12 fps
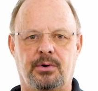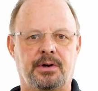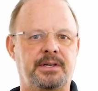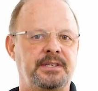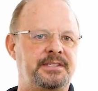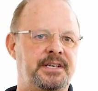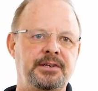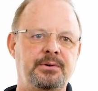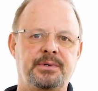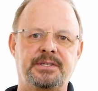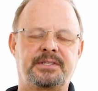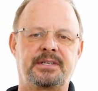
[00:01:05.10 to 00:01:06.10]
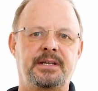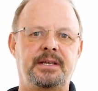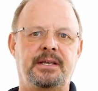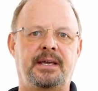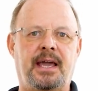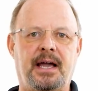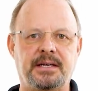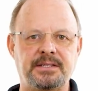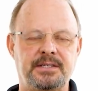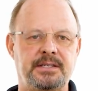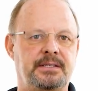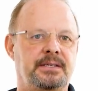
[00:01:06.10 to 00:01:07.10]
or continuously
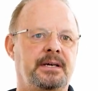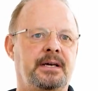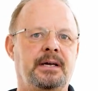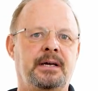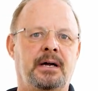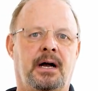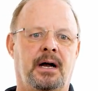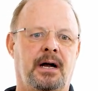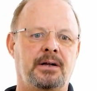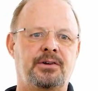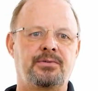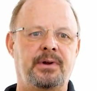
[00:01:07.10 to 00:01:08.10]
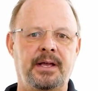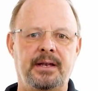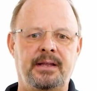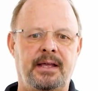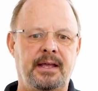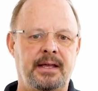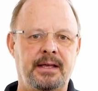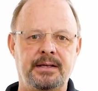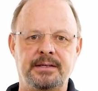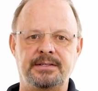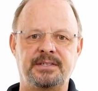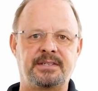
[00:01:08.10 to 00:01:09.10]
casted grid
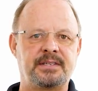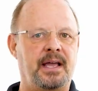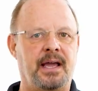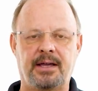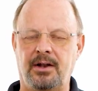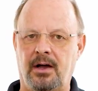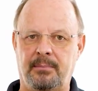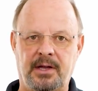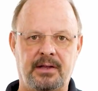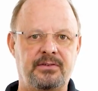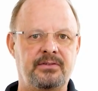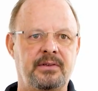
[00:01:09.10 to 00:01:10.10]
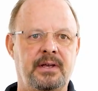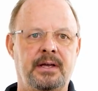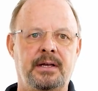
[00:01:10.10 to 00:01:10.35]
is economics.